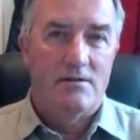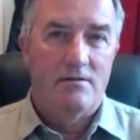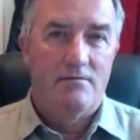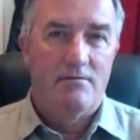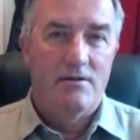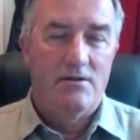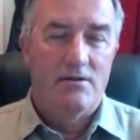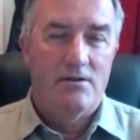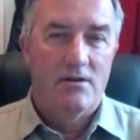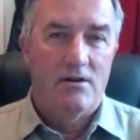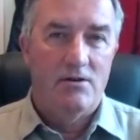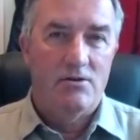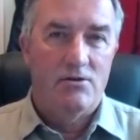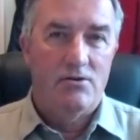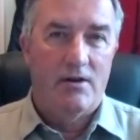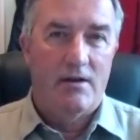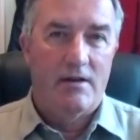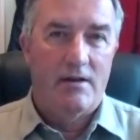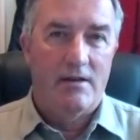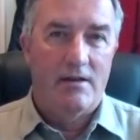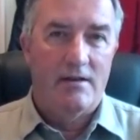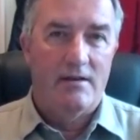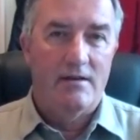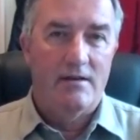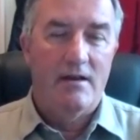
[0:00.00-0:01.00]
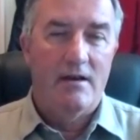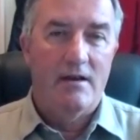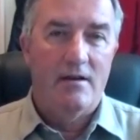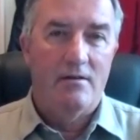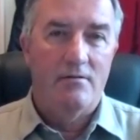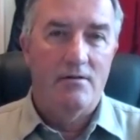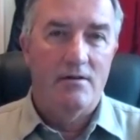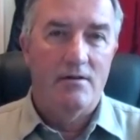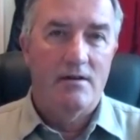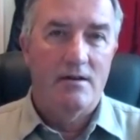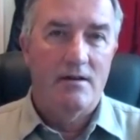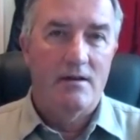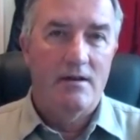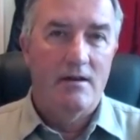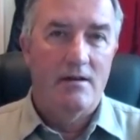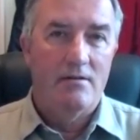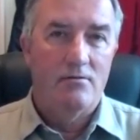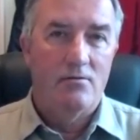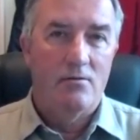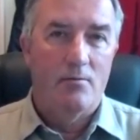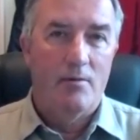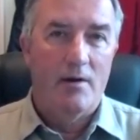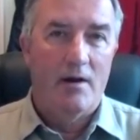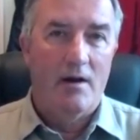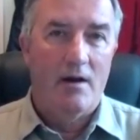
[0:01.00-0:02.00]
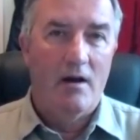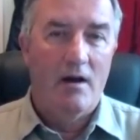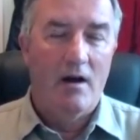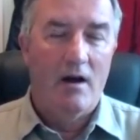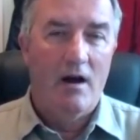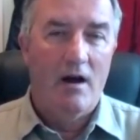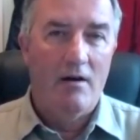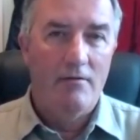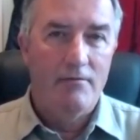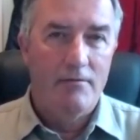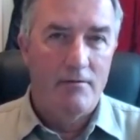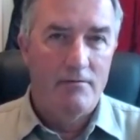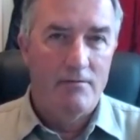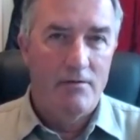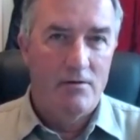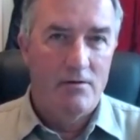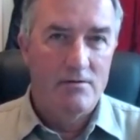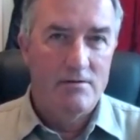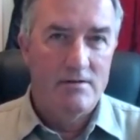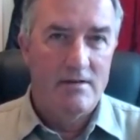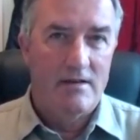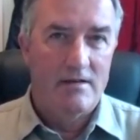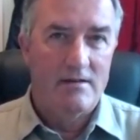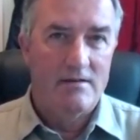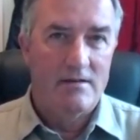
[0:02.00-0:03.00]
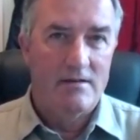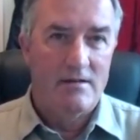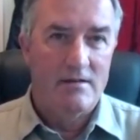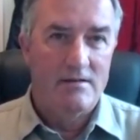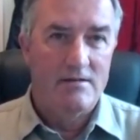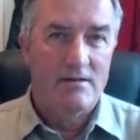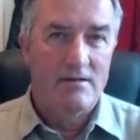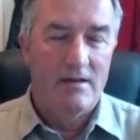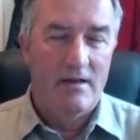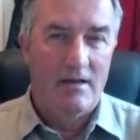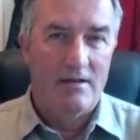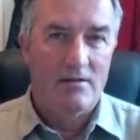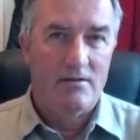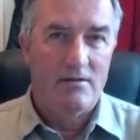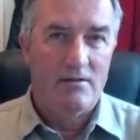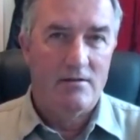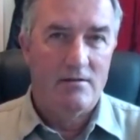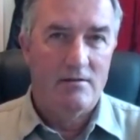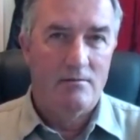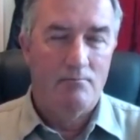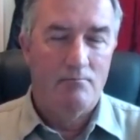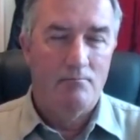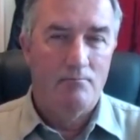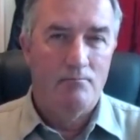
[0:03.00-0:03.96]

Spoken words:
If you start tracking it down, you can get to about half of those excess deaths.